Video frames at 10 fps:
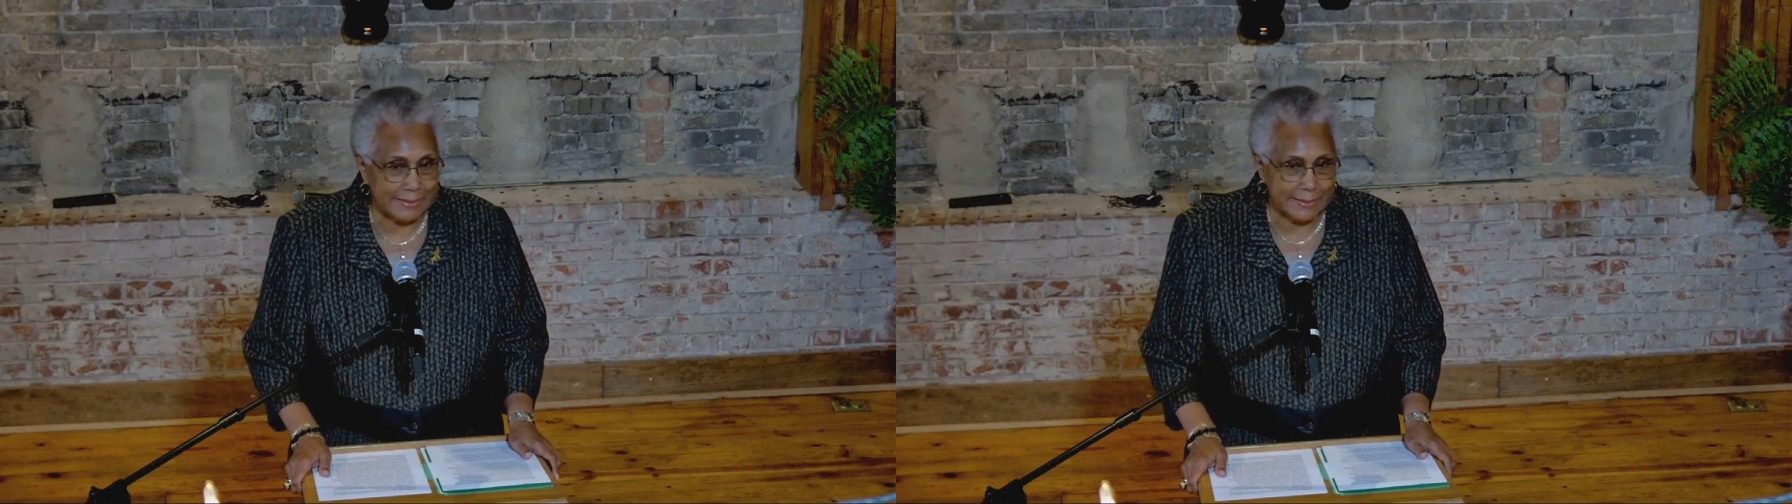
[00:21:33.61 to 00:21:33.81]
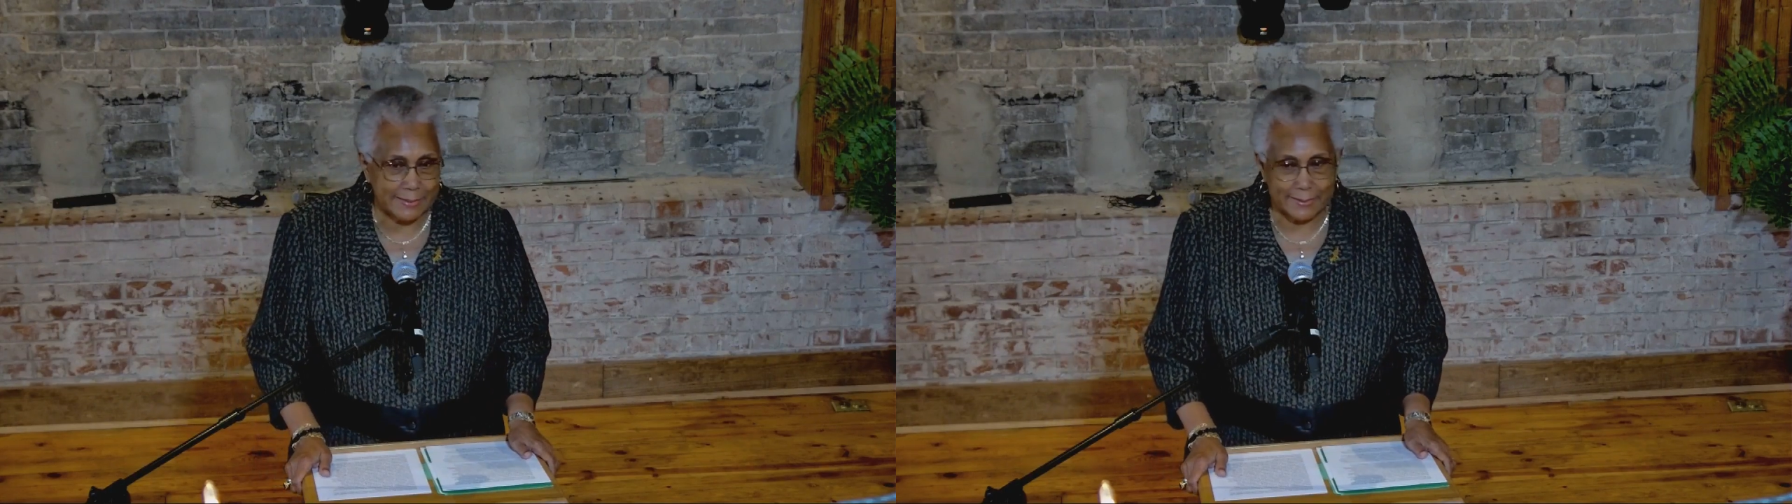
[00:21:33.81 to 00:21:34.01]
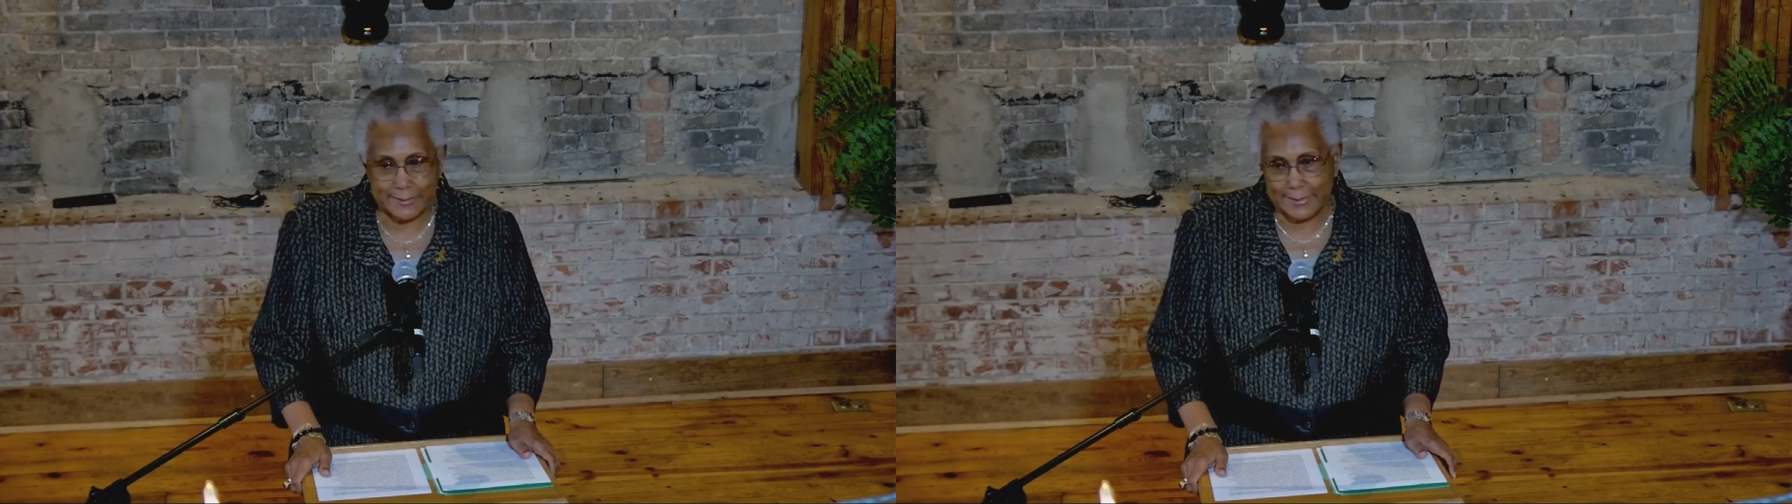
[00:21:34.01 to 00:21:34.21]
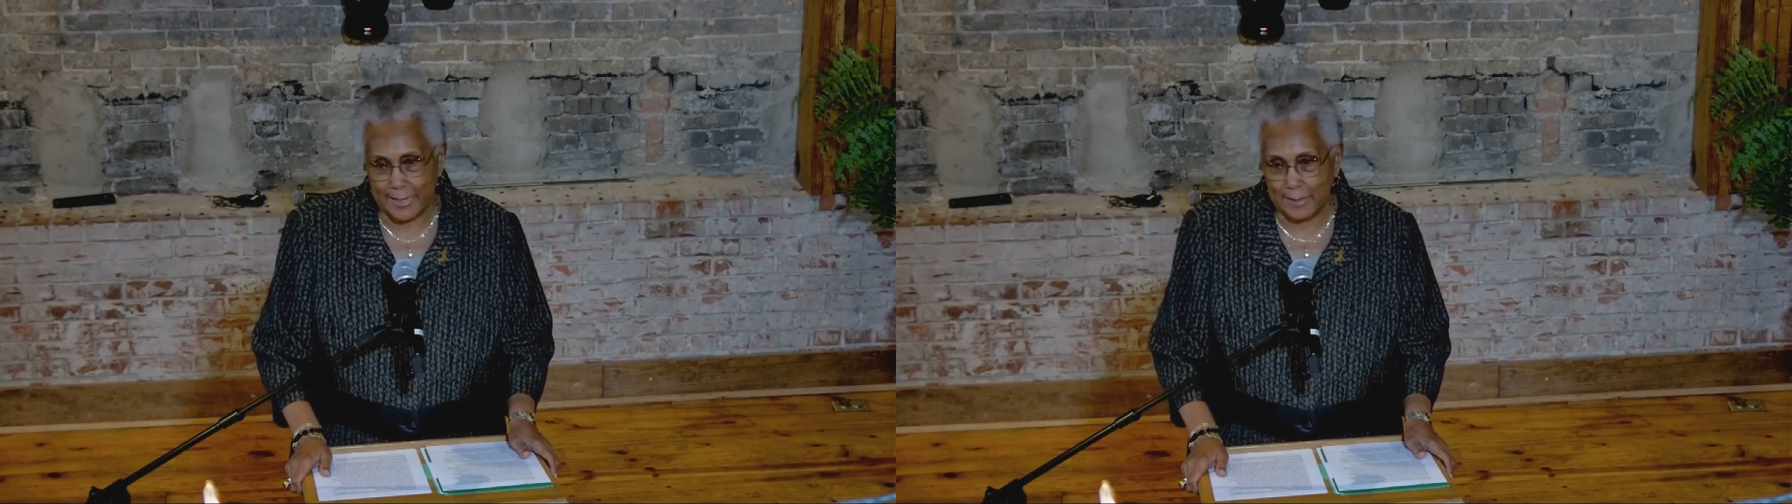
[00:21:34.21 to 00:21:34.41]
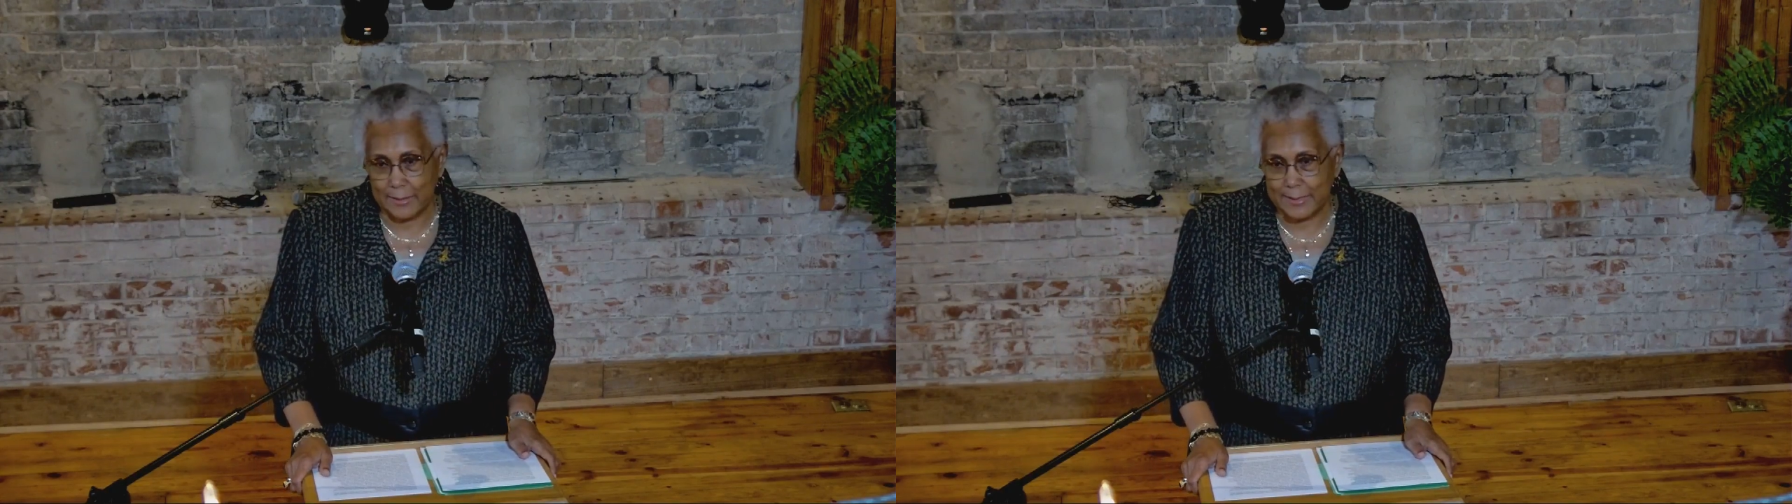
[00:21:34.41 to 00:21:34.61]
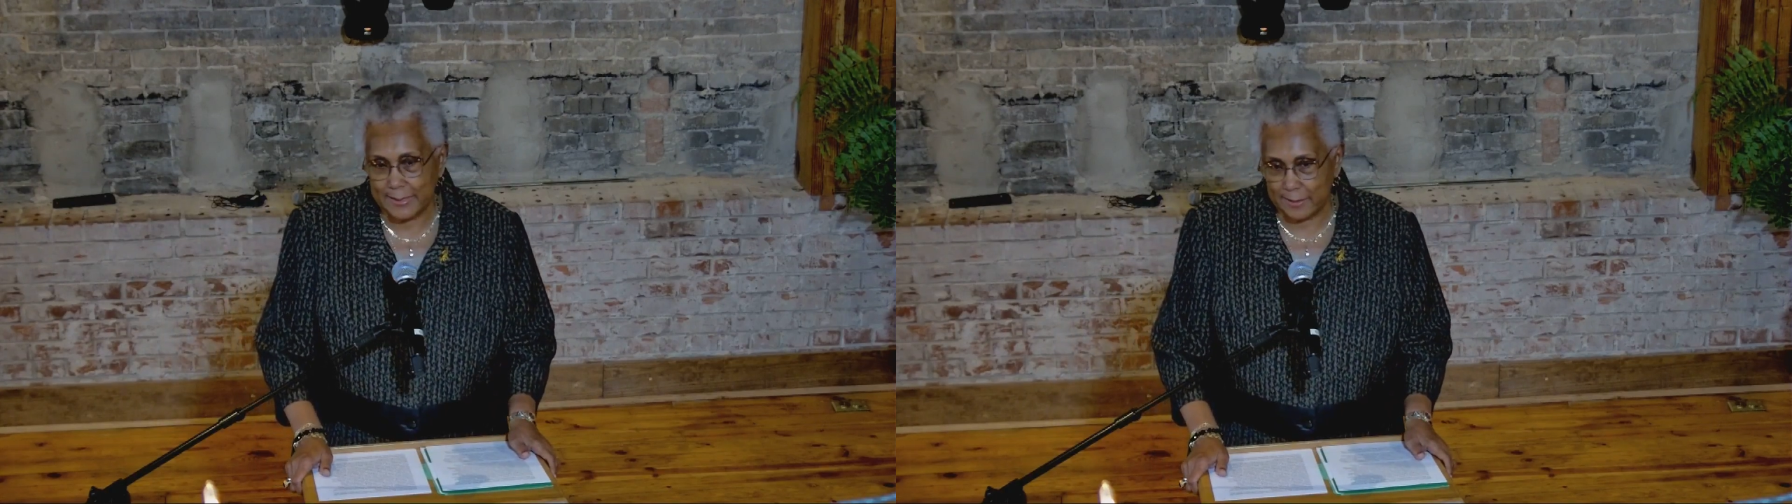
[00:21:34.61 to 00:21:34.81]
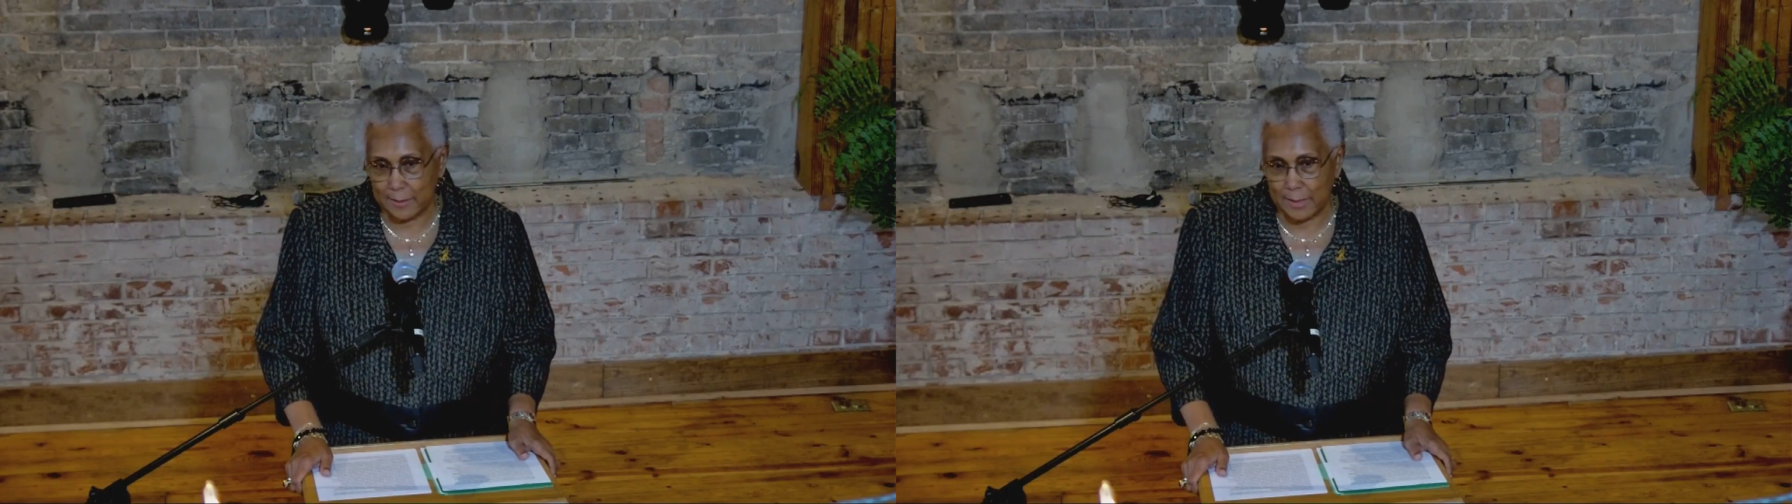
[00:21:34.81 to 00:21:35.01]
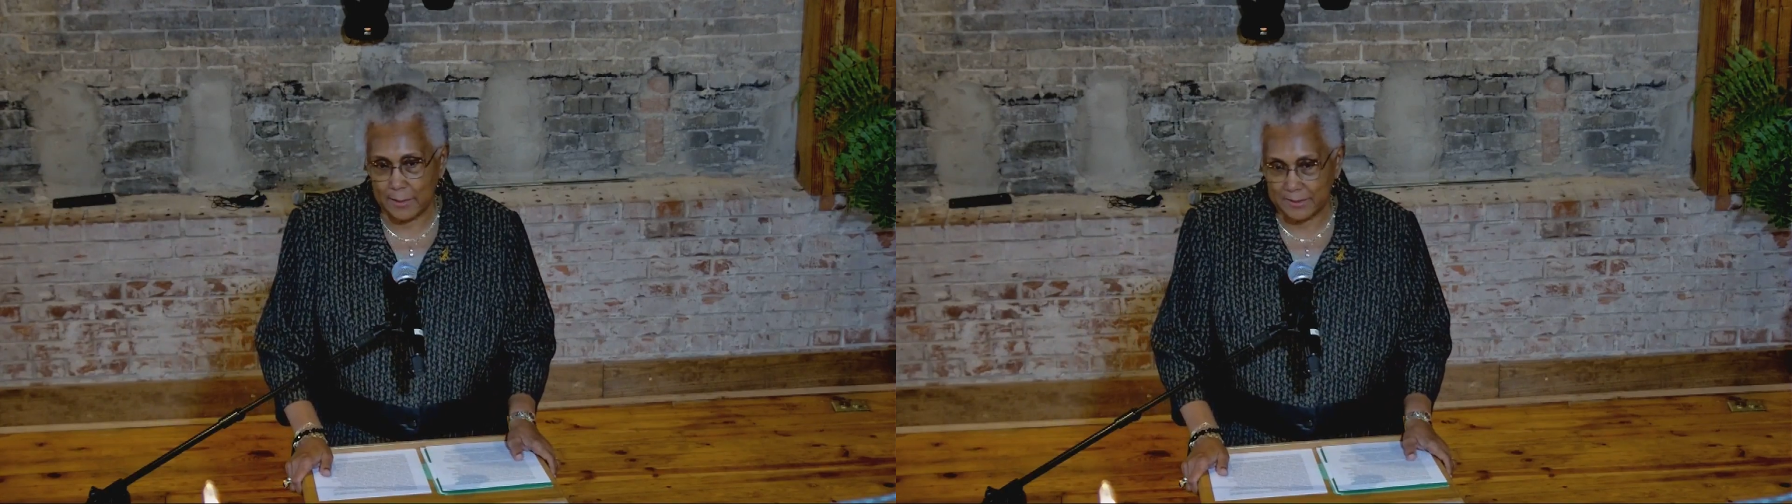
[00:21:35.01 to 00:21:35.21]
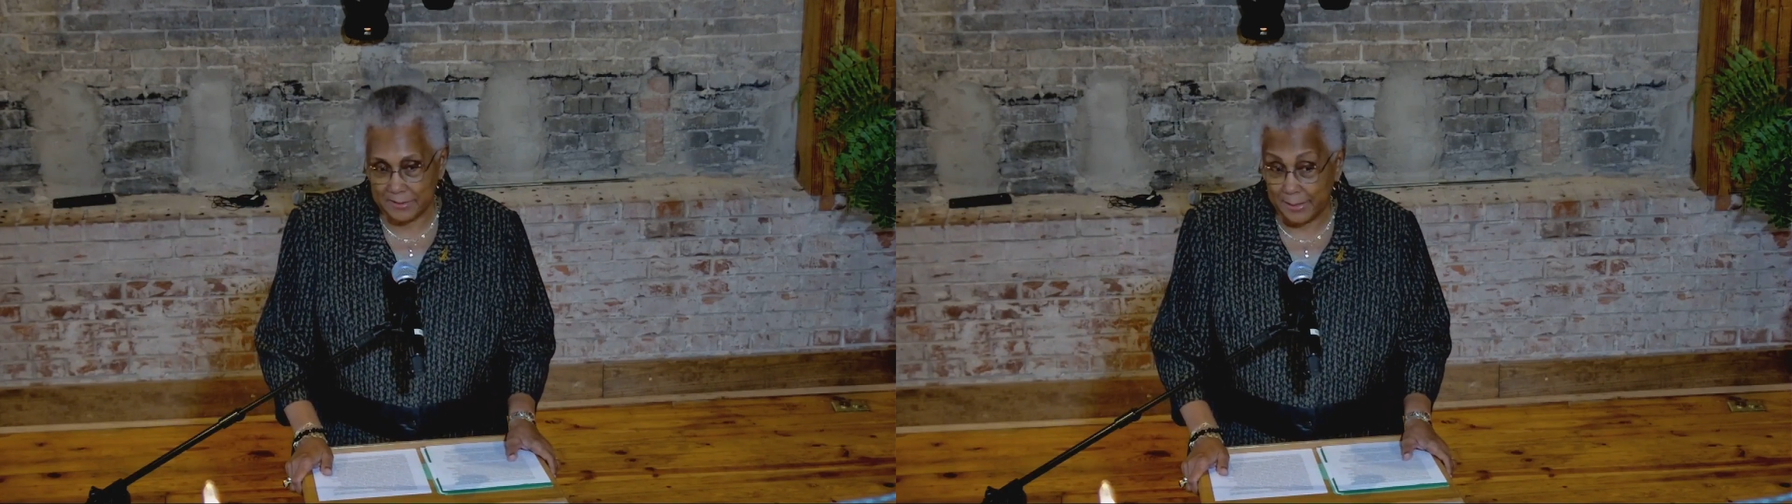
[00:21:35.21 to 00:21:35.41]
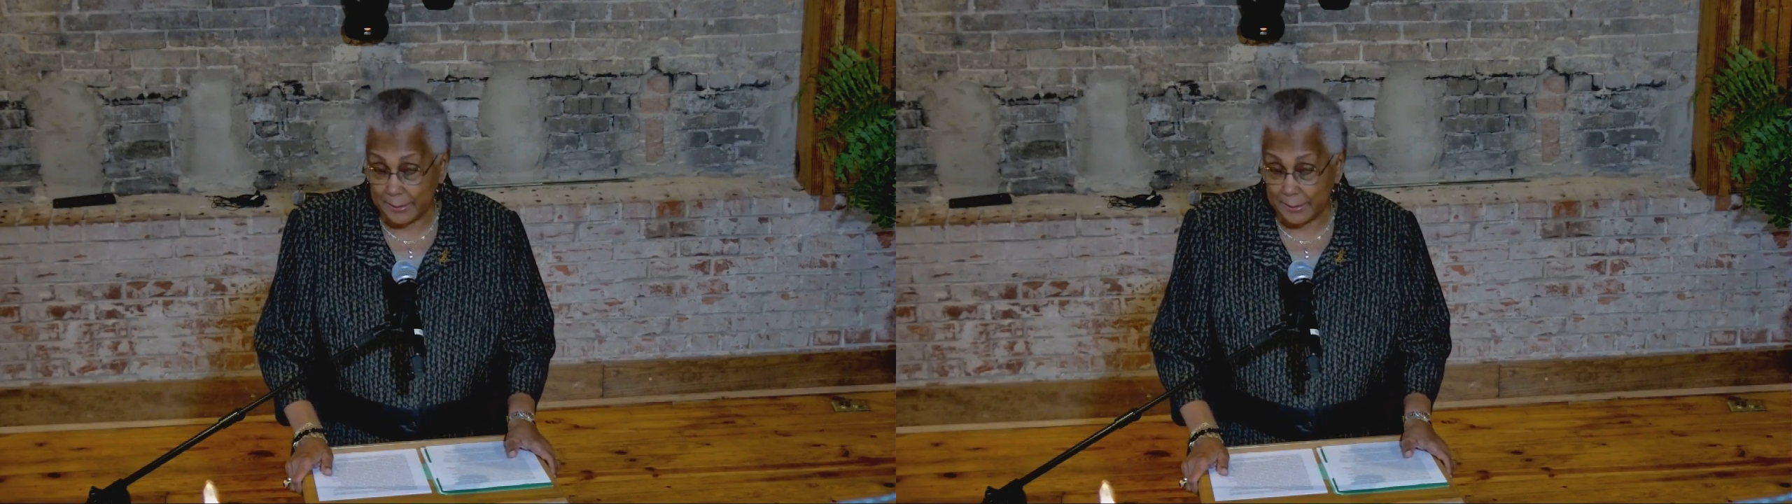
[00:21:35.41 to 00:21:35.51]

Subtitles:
a Dollar, a 10 o'clock scholar.